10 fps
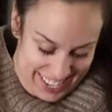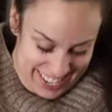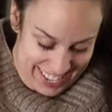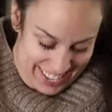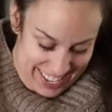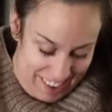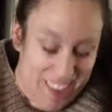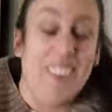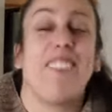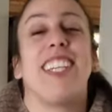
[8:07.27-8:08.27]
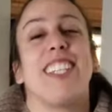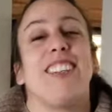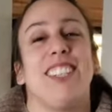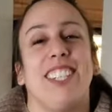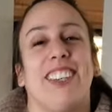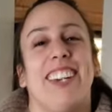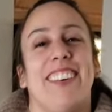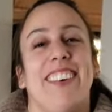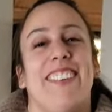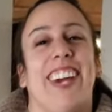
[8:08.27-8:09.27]
it won't be so short
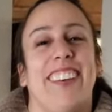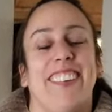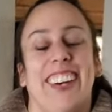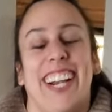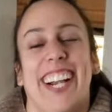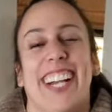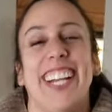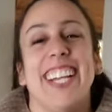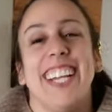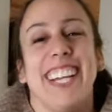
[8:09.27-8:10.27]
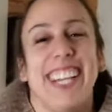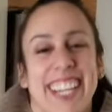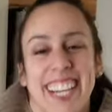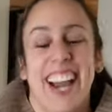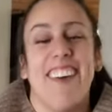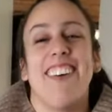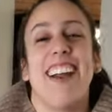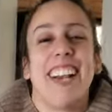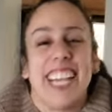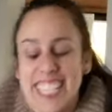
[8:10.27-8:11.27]
when I wear it. I'm wearing